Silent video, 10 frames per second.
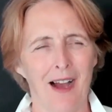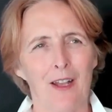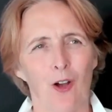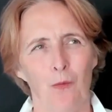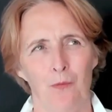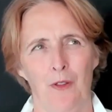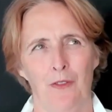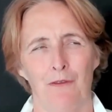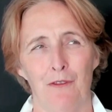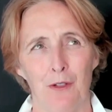I hope
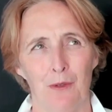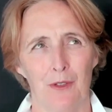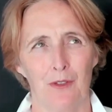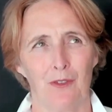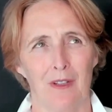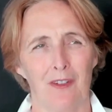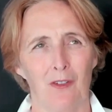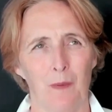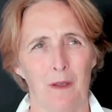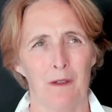that the viewers
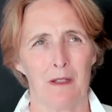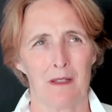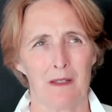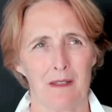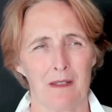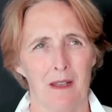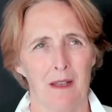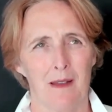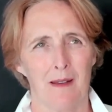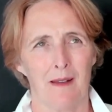experience
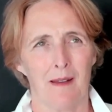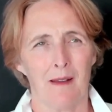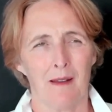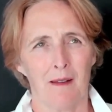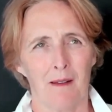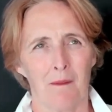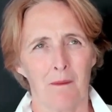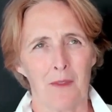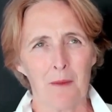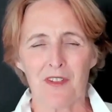
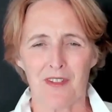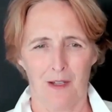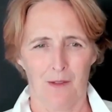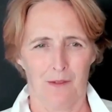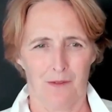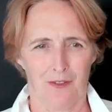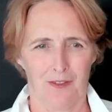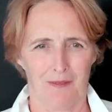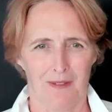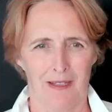
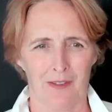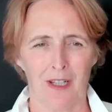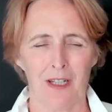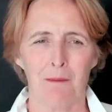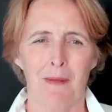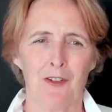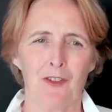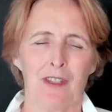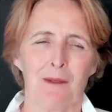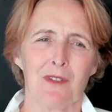themselves and can
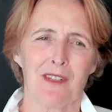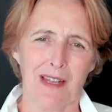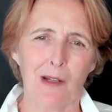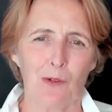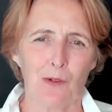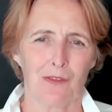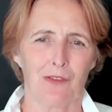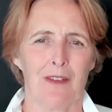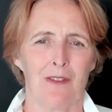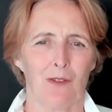imagine
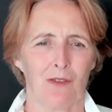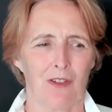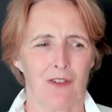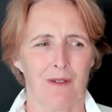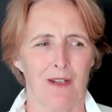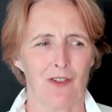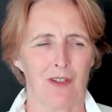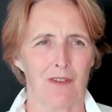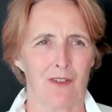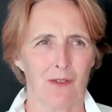themselves in those
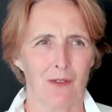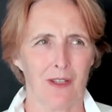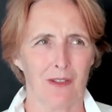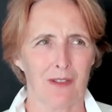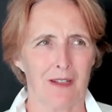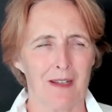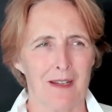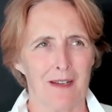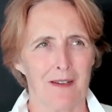situations so that